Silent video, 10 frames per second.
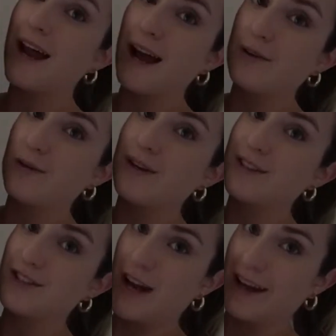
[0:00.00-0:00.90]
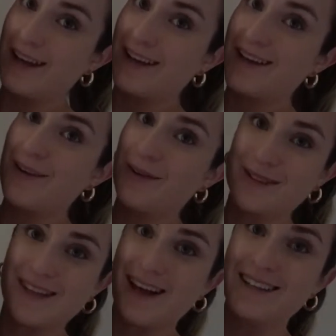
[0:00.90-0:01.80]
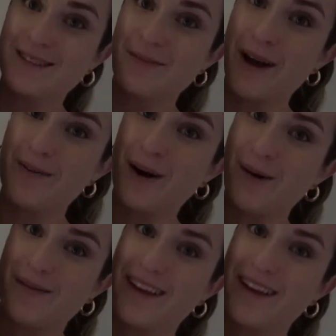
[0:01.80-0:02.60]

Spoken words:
I will check in once I get to my apartment.